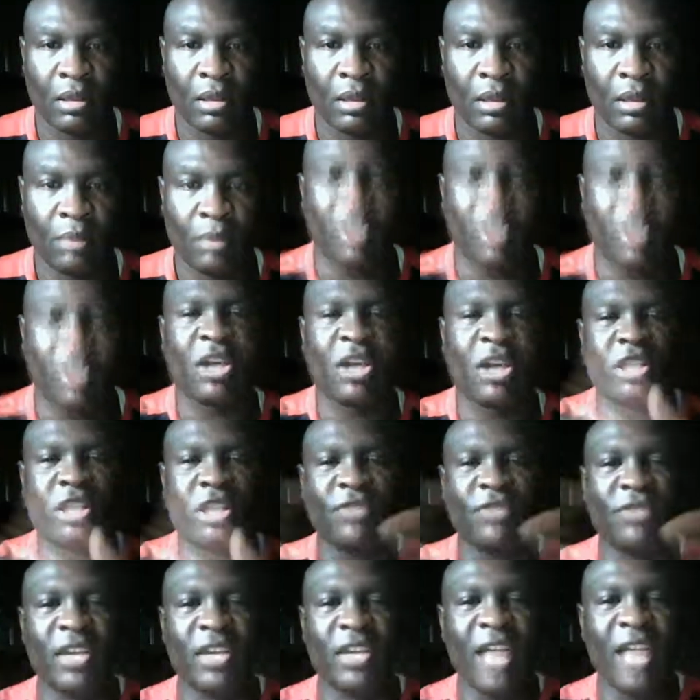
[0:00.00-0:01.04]
Because
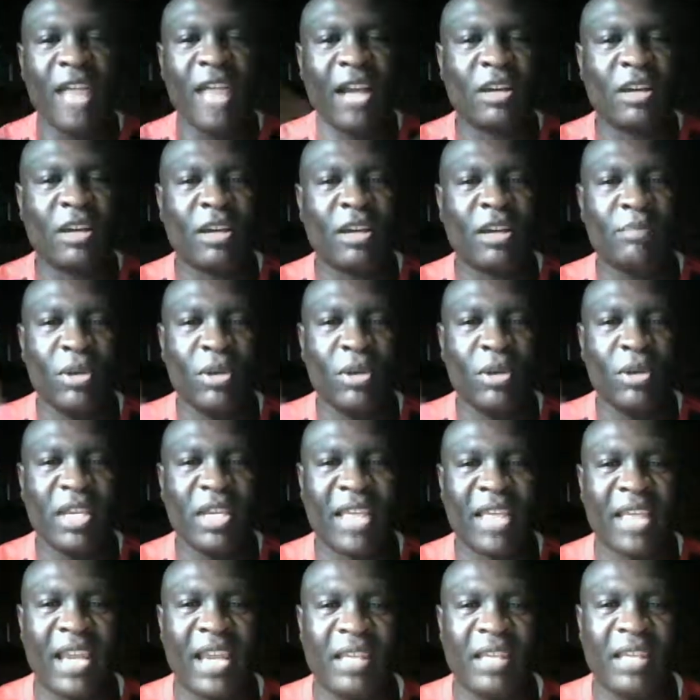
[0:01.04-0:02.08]
if you're not
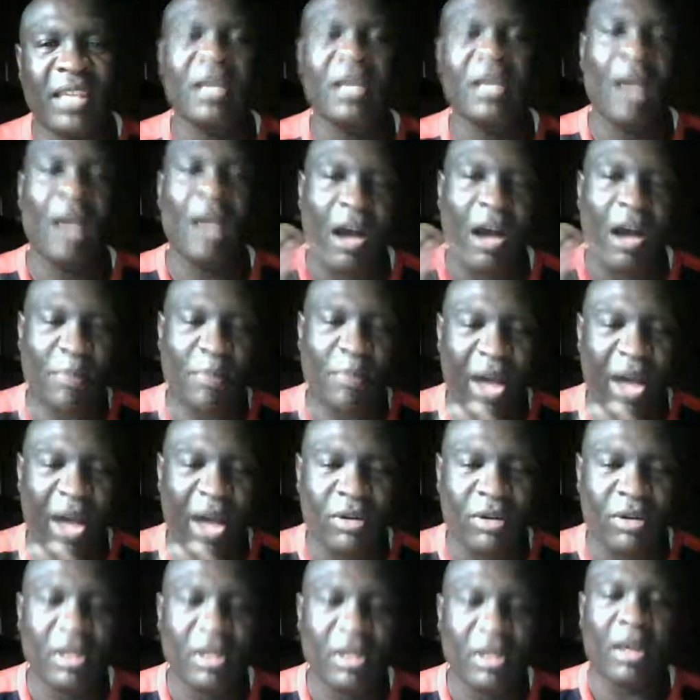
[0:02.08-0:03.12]
communicating
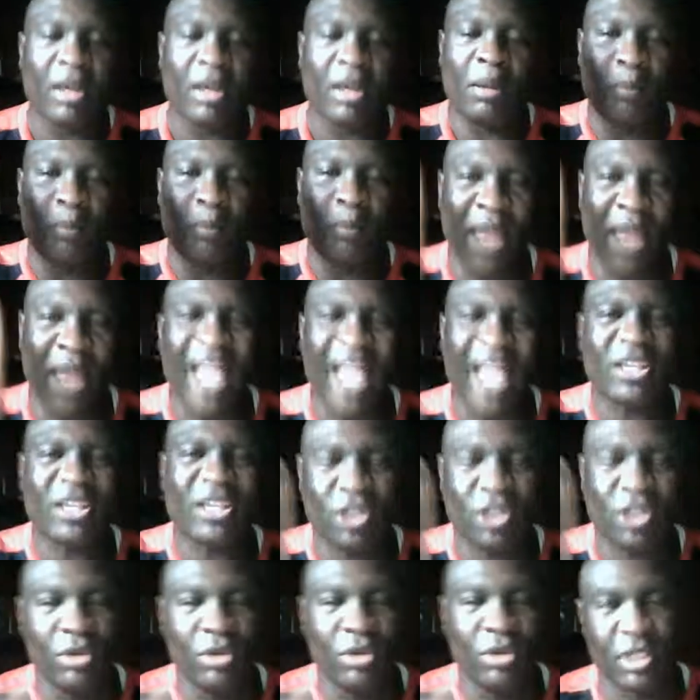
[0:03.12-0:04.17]
about black
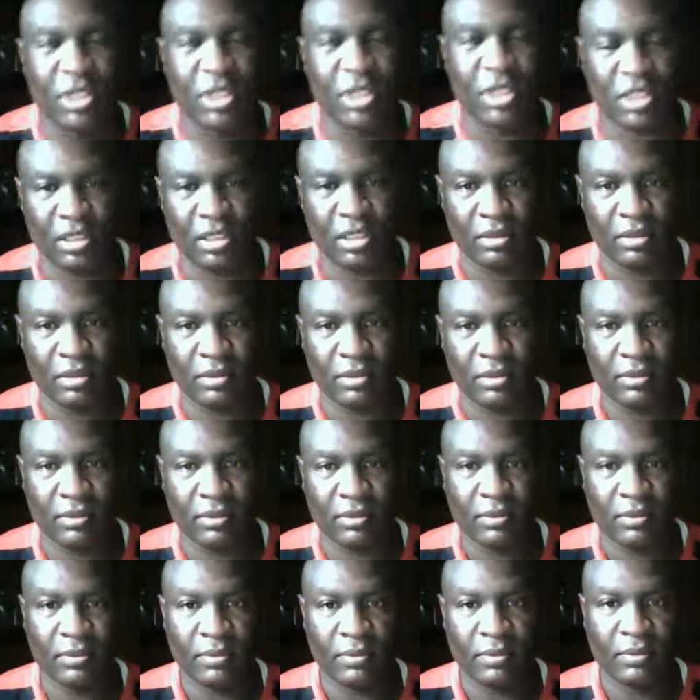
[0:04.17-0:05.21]
unity,
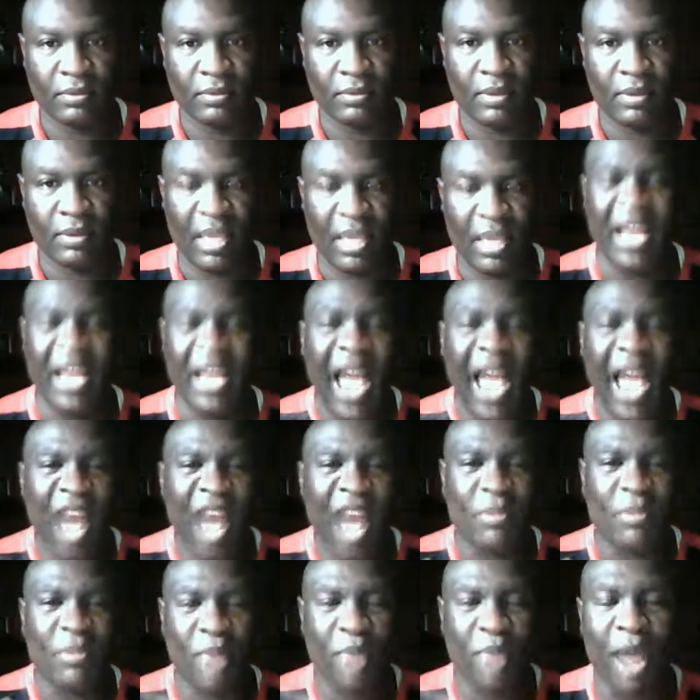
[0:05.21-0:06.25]
and I
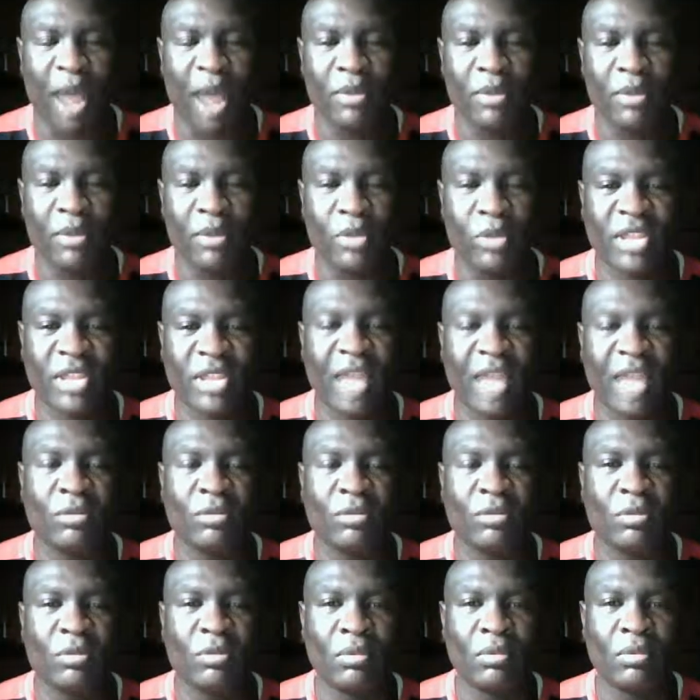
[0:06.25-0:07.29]
have a problem with that
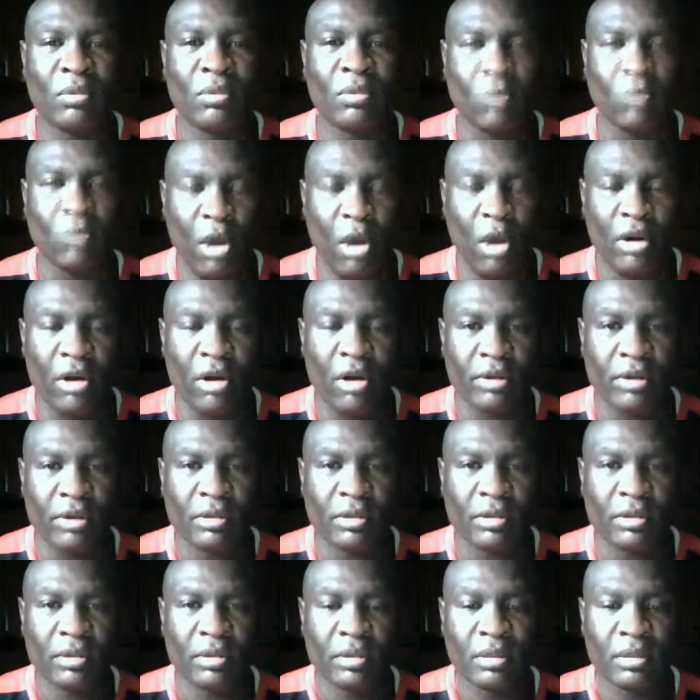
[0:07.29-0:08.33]
word
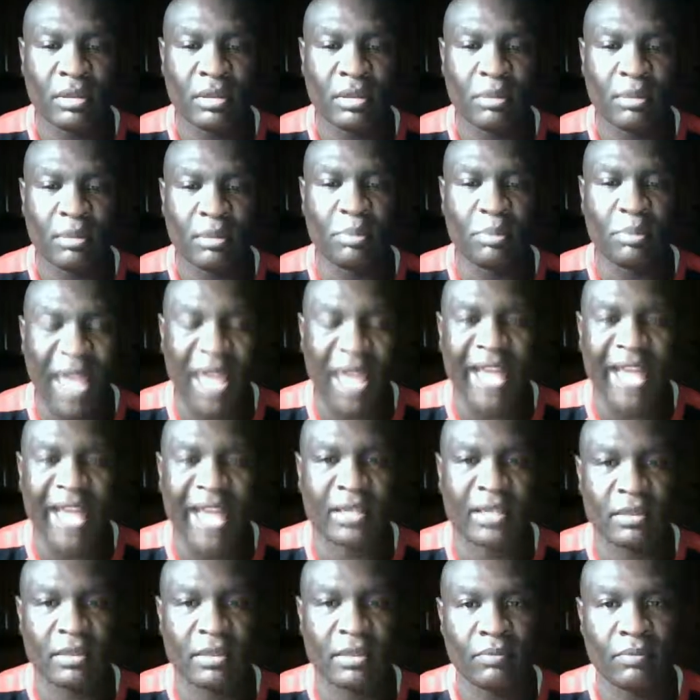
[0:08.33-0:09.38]

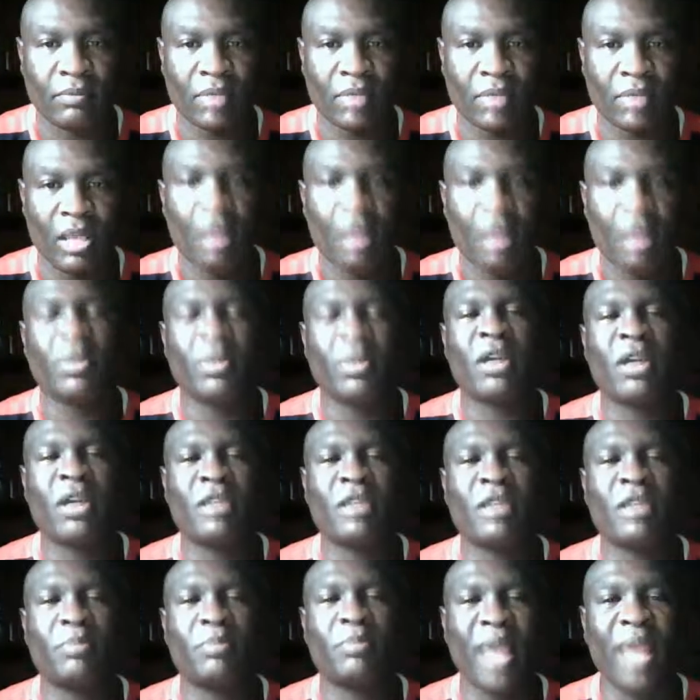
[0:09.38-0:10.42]
black.
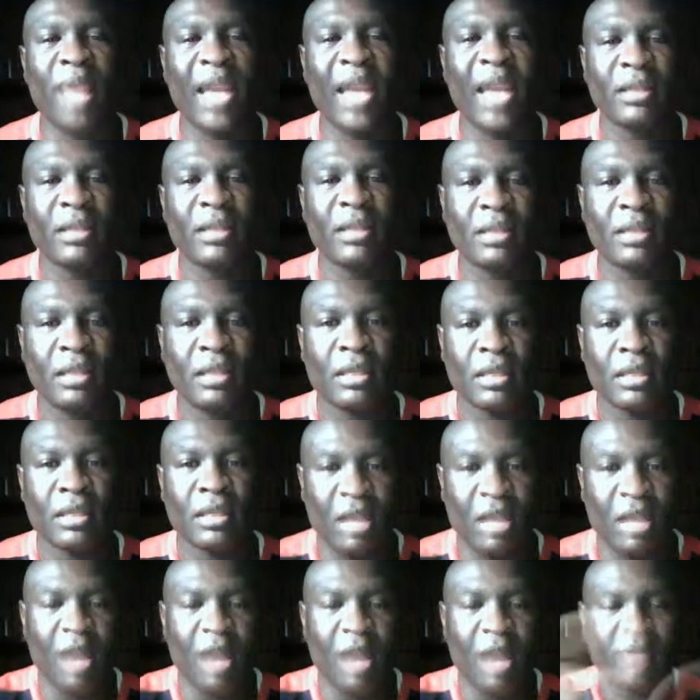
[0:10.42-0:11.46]
Because black
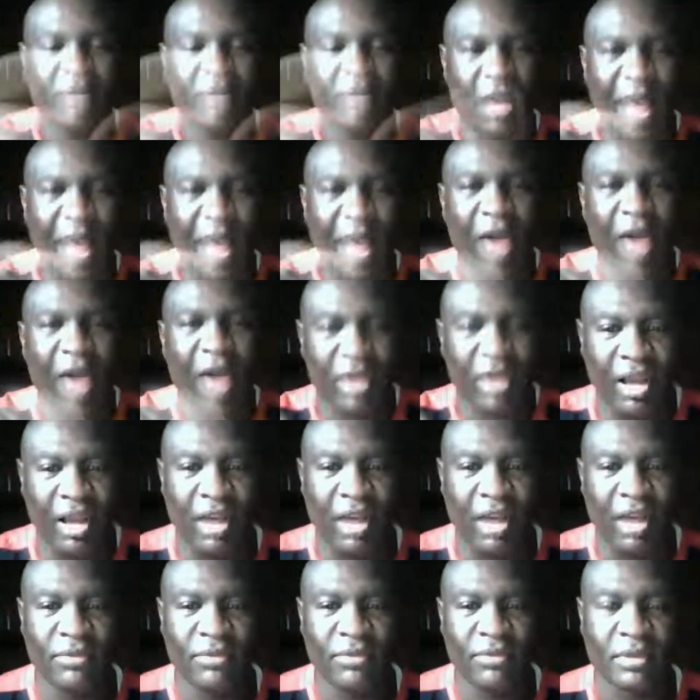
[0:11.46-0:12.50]
comes up out
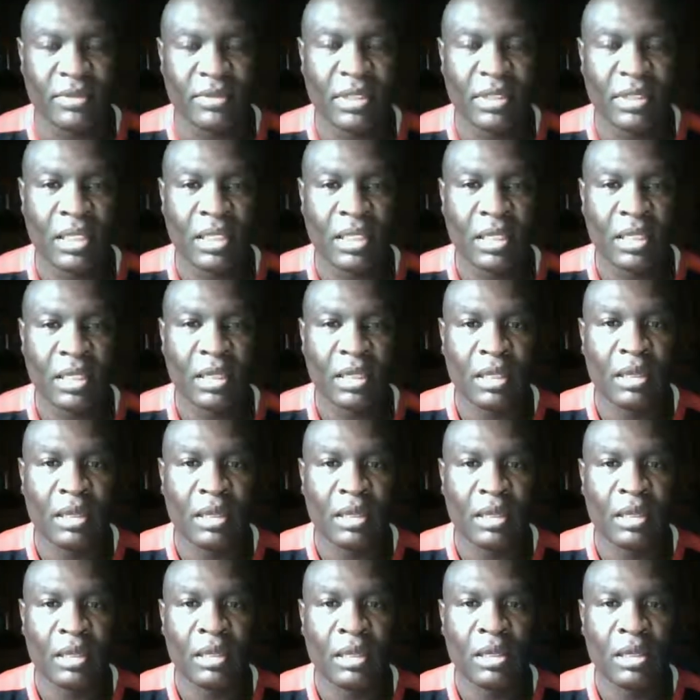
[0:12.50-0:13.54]
of
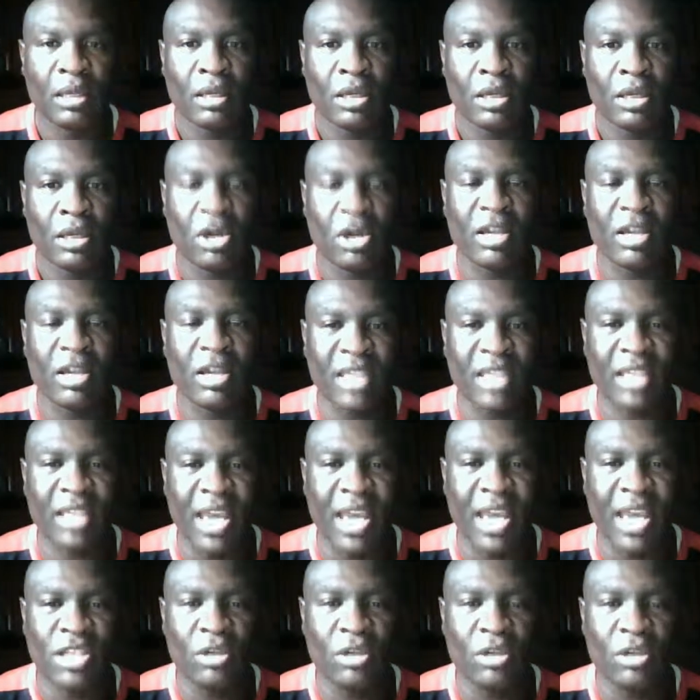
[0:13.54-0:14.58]

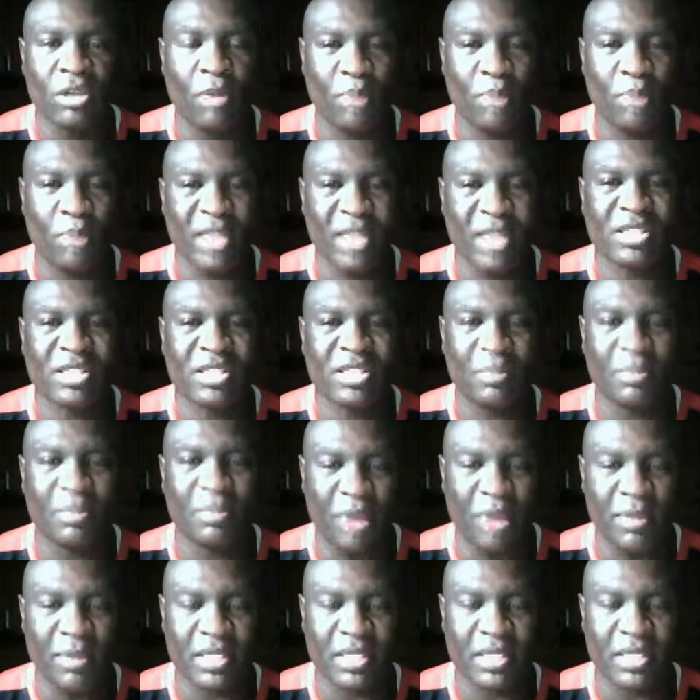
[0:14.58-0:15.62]
Caucasian or pink
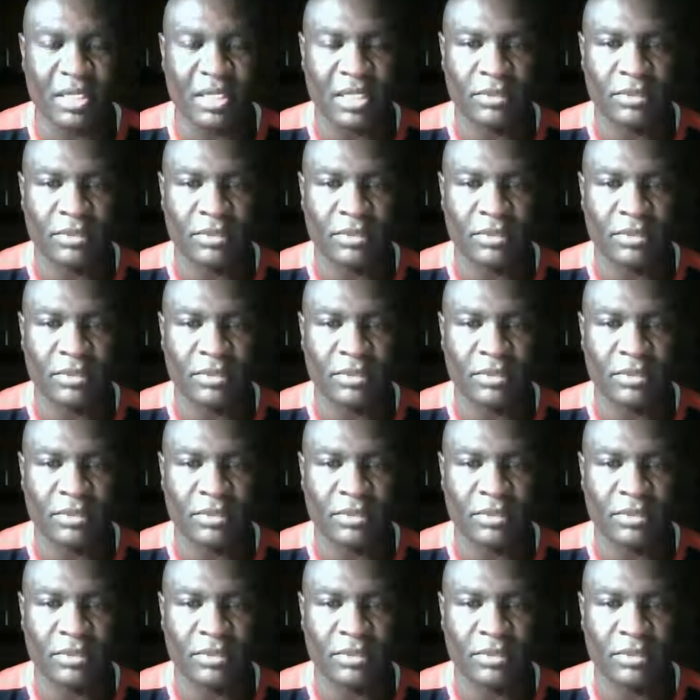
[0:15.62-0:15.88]
supremacy.